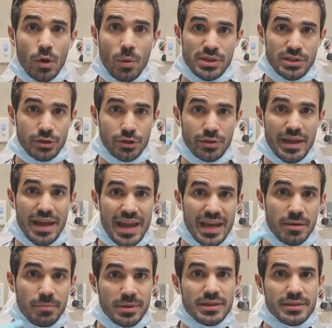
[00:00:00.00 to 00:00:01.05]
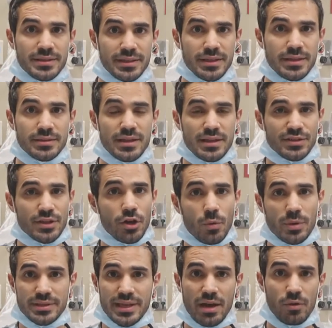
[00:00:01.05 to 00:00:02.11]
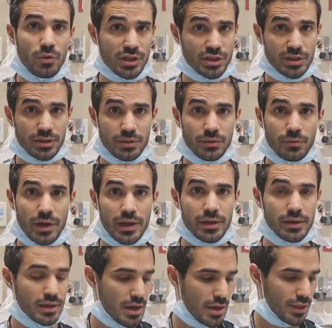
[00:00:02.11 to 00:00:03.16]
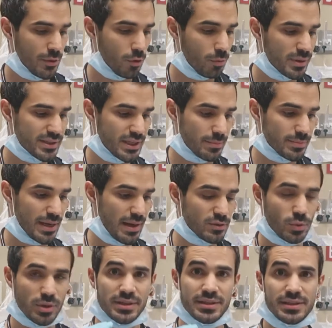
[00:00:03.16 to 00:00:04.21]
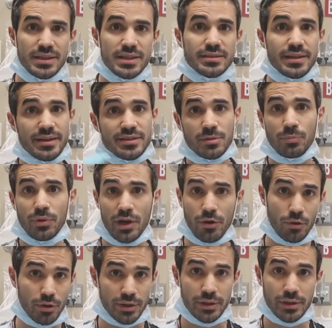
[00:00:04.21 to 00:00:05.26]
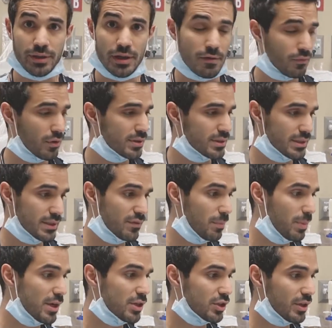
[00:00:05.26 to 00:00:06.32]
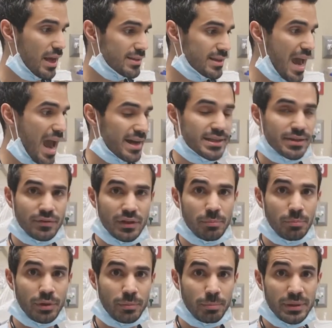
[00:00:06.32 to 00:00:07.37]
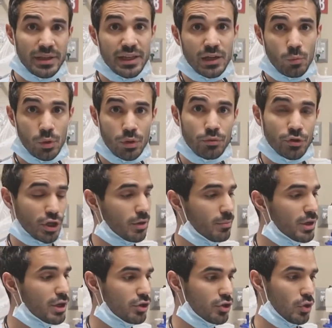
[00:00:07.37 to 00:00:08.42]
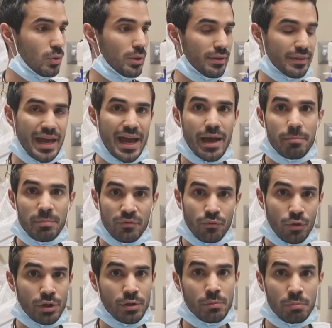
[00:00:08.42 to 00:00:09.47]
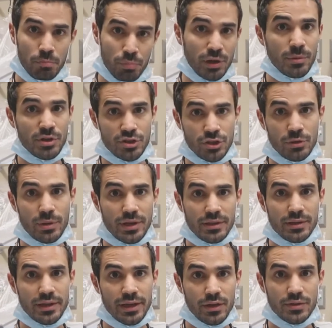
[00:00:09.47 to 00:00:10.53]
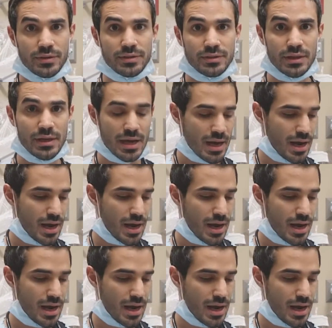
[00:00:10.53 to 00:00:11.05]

we always learn A, B, C's. It's not always that rigid, right? There will be some times where C takes the priority. For instance, if the patient has an actively bleeding wound, you're going to be controlling that before you pretty much do anything else.